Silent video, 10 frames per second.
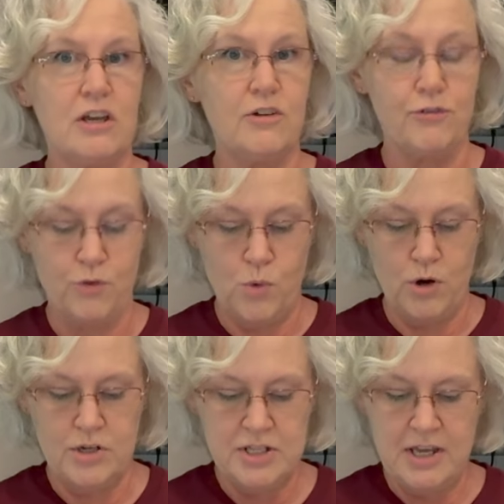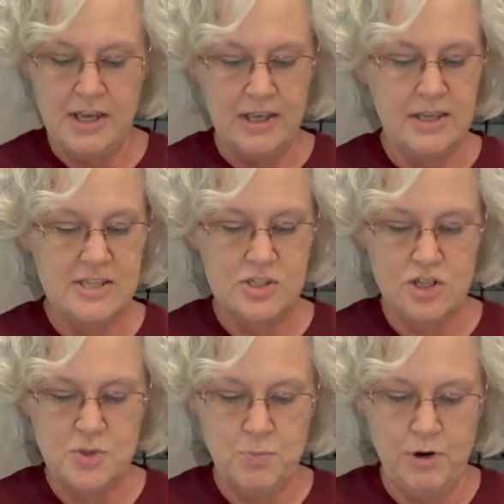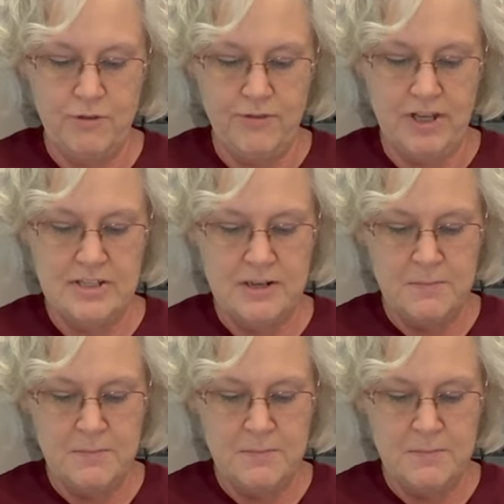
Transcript: can afford, is just perfect.